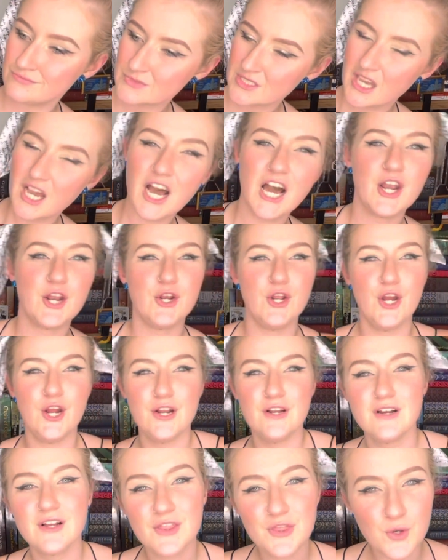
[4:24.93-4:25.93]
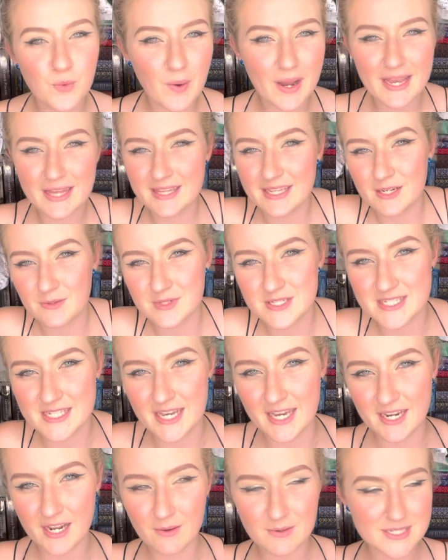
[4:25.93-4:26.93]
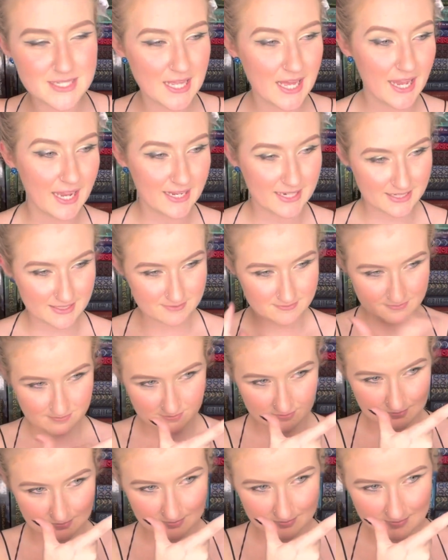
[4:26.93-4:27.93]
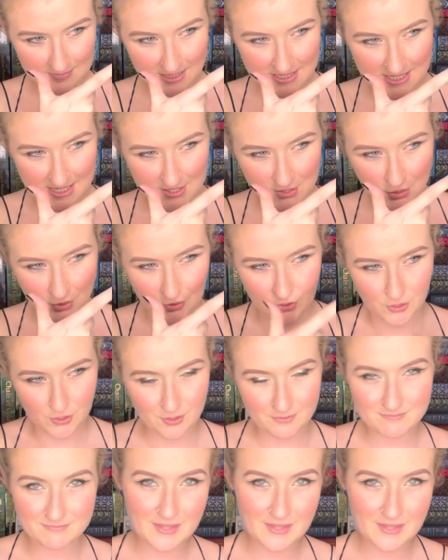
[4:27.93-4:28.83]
I don't know, the way that it was said, I was like, it's Antonio.